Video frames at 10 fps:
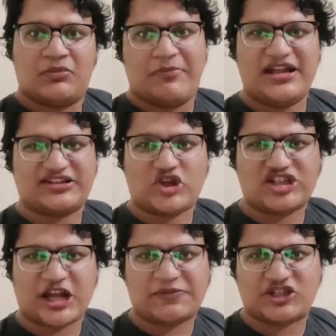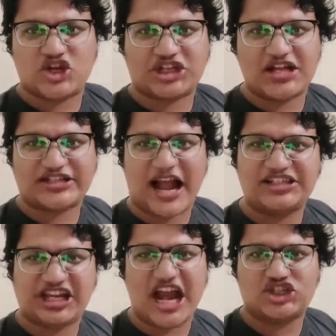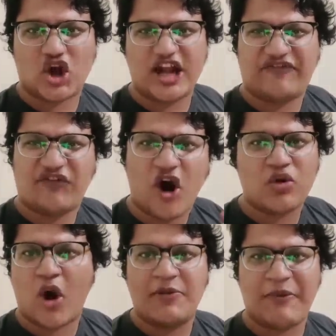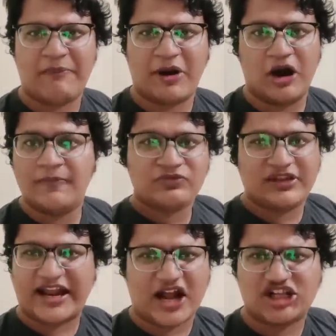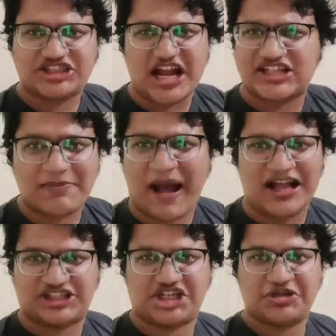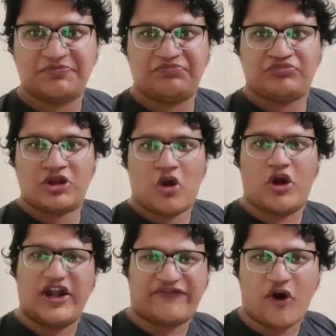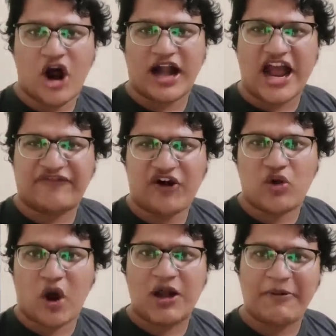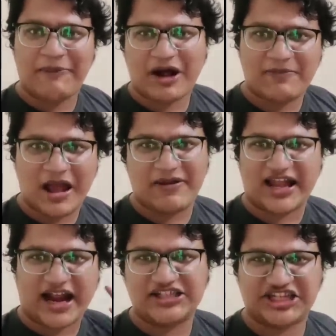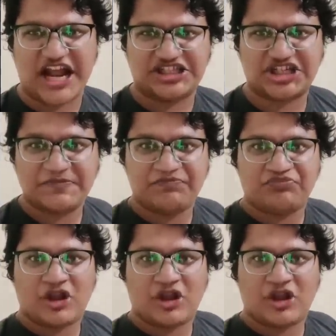Means those substitutions can change only phone wallpaper. They cannot change the match. Only phone, iPhone wallpaper, maybe they can change.